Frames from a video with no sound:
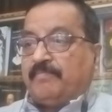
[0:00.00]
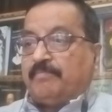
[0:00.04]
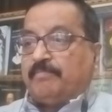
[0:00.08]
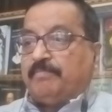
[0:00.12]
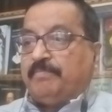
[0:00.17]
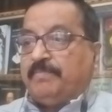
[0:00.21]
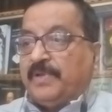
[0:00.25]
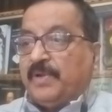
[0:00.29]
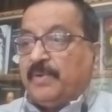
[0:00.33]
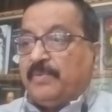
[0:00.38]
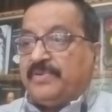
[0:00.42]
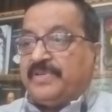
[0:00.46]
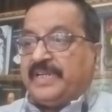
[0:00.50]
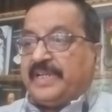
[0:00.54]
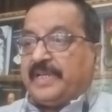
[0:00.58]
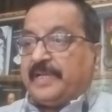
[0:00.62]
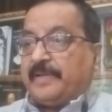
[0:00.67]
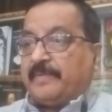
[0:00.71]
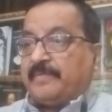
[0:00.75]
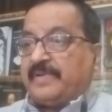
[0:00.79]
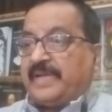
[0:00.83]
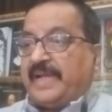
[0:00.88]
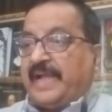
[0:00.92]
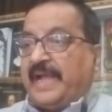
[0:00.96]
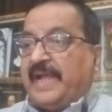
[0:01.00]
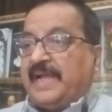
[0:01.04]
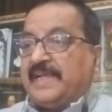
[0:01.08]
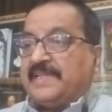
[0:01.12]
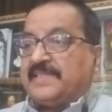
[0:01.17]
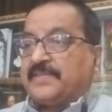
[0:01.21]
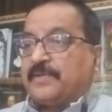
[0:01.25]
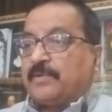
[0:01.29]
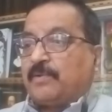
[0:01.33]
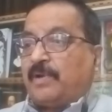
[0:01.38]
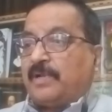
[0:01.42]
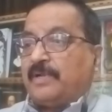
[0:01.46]
beauty as
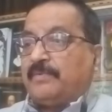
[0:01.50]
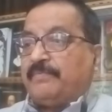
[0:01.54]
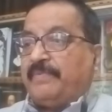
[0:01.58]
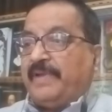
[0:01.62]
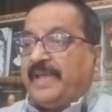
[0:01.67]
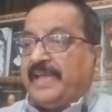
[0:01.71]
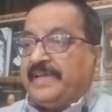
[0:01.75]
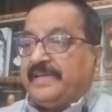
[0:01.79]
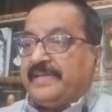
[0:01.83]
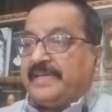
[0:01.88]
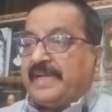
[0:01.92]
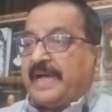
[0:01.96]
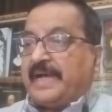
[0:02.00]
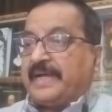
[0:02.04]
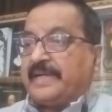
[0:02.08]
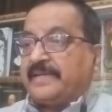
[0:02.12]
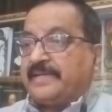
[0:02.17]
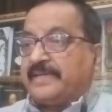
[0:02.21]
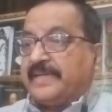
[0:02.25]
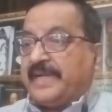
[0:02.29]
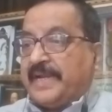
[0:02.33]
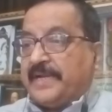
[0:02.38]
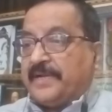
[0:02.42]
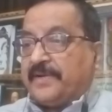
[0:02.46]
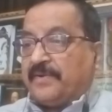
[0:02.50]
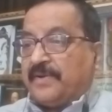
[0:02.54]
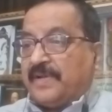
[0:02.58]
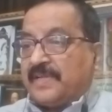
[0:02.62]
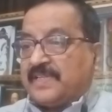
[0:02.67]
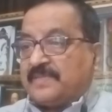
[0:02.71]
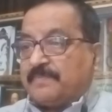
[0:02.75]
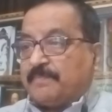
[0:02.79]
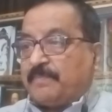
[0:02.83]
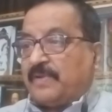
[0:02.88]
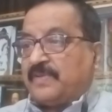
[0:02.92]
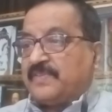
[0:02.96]
conveying a great
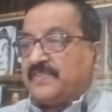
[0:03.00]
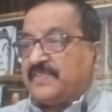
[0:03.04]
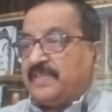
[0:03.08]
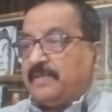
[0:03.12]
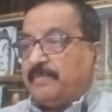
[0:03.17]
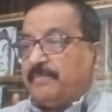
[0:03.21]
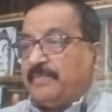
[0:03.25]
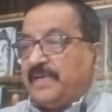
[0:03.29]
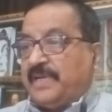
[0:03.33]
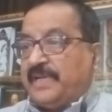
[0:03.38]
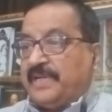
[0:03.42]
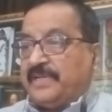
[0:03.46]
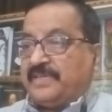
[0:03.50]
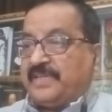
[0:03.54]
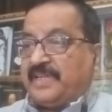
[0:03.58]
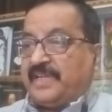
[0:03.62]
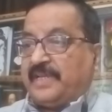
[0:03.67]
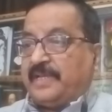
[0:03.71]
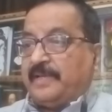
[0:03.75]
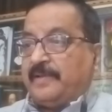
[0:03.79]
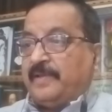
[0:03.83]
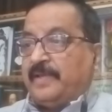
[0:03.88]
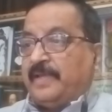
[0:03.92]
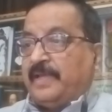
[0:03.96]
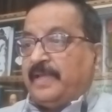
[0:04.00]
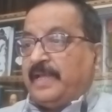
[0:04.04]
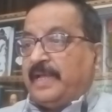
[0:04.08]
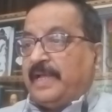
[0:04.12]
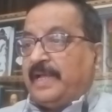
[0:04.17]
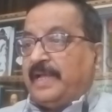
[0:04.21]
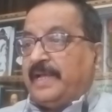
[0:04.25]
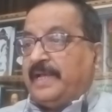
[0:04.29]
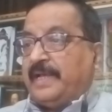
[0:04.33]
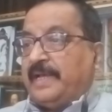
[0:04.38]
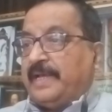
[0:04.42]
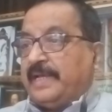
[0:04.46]
responsibility
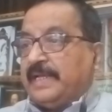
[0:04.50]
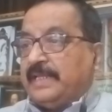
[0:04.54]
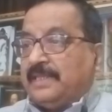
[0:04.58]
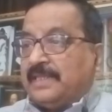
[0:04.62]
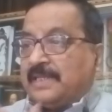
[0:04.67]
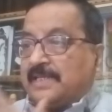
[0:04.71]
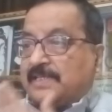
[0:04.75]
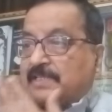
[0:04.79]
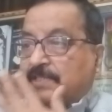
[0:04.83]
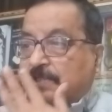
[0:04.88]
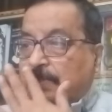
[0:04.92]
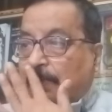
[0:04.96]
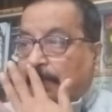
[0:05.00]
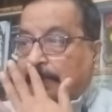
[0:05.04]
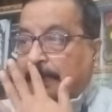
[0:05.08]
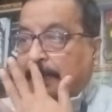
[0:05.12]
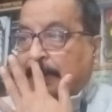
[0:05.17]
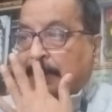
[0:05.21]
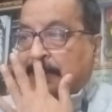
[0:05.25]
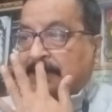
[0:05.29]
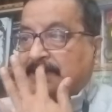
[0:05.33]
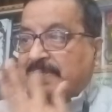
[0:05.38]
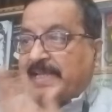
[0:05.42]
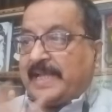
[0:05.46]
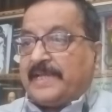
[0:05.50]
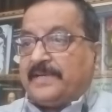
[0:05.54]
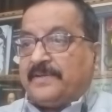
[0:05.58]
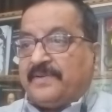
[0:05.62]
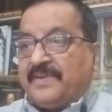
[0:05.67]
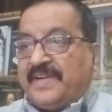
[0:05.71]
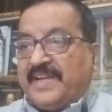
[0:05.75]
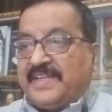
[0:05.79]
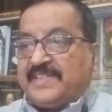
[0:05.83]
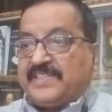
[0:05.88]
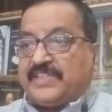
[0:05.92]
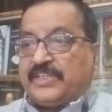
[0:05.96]
in the sonnets
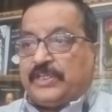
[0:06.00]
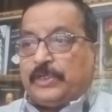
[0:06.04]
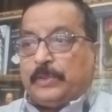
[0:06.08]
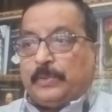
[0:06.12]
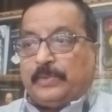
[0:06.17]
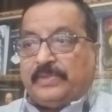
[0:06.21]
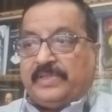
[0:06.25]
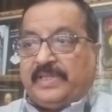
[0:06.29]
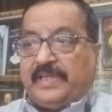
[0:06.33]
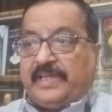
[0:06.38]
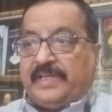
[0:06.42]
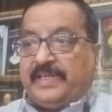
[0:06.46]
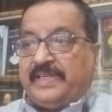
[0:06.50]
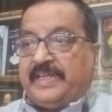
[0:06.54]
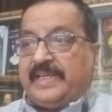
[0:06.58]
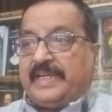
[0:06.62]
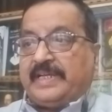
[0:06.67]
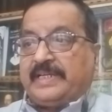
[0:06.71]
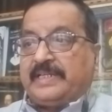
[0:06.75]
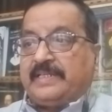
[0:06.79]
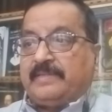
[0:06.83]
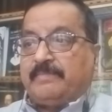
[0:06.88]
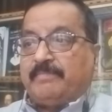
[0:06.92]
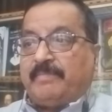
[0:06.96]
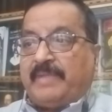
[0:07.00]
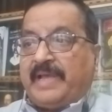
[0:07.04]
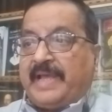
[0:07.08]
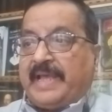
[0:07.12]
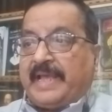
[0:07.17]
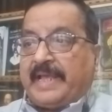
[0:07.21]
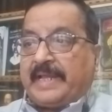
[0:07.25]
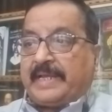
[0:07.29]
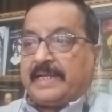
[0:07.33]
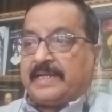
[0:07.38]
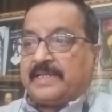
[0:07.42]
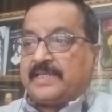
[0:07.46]
addressed to the young
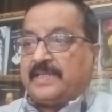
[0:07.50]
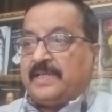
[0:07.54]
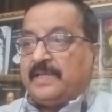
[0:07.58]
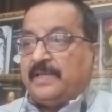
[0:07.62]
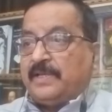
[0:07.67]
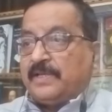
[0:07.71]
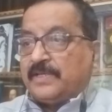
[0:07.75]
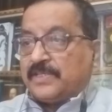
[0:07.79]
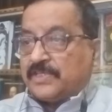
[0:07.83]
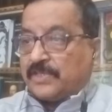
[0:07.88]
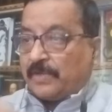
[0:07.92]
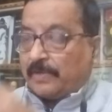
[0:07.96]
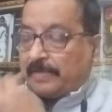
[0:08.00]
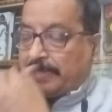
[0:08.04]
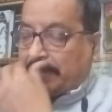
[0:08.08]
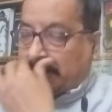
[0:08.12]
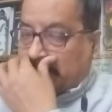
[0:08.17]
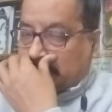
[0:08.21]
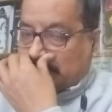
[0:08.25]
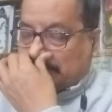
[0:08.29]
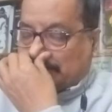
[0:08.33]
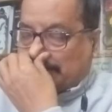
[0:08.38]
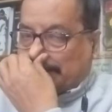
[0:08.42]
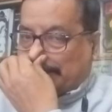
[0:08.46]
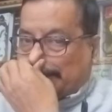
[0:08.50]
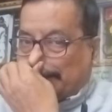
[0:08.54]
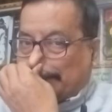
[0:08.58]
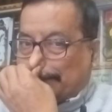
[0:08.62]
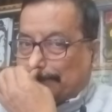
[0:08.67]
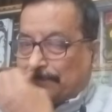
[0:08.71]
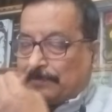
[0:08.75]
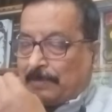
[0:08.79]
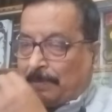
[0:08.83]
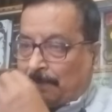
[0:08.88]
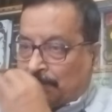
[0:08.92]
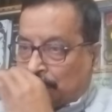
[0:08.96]
man. Sonnets
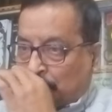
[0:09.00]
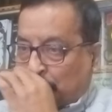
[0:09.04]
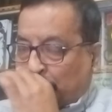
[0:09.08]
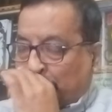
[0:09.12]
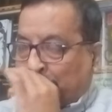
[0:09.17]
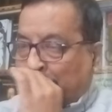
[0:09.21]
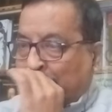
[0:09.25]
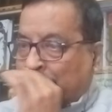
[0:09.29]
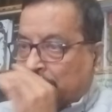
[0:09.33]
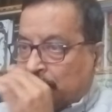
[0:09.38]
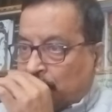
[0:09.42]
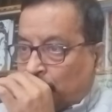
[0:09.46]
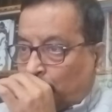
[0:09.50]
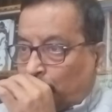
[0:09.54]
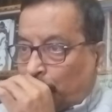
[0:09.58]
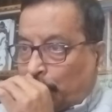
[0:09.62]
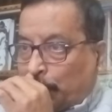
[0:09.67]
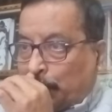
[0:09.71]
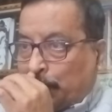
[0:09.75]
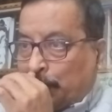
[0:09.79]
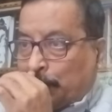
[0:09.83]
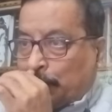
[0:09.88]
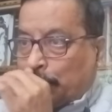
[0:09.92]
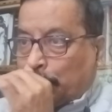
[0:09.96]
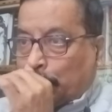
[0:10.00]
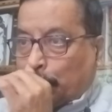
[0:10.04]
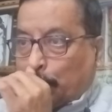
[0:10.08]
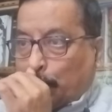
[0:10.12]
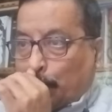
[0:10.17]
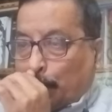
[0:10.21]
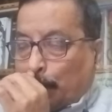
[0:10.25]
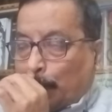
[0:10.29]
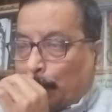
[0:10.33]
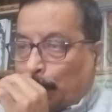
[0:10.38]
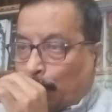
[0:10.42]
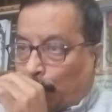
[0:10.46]
from sonnets 1
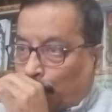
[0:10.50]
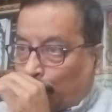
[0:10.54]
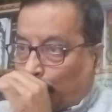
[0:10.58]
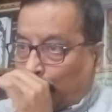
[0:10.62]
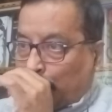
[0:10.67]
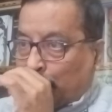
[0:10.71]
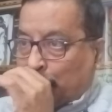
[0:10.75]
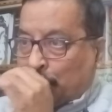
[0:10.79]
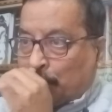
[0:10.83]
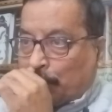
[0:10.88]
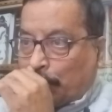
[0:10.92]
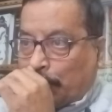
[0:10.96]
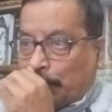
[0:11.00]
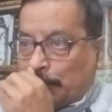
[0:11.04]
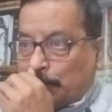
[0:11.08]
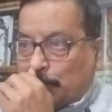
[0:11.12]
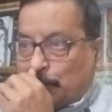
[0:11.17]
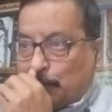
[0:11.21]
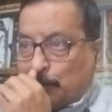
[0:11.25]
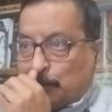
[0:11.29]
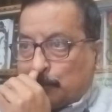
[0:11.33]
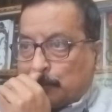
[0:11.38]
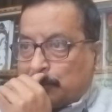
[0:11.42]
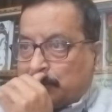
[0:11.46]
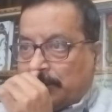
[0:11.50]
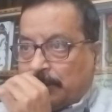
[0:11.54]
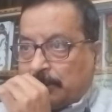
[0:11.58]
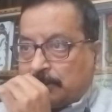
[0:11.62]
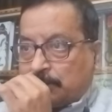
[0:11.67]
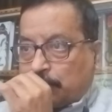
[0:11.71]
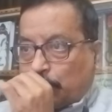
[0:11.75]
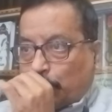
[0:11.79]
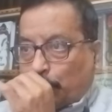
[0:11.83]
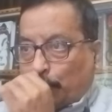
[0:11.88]
to 126.